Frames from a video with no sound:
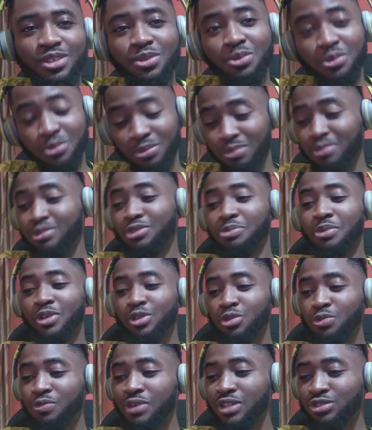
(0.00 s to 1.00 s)
So, referring
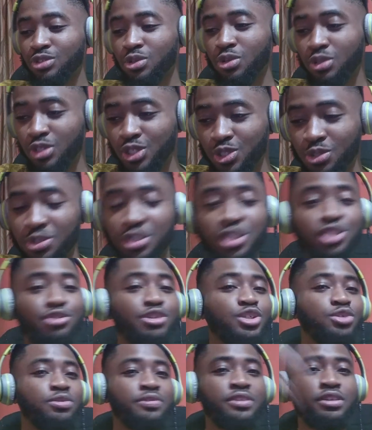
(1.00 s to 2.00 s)
to Faust recognition. So, the
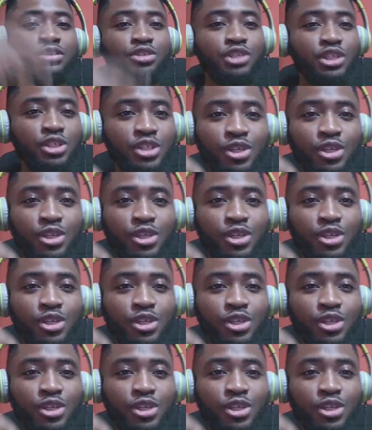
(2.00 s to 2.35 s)
rest of the,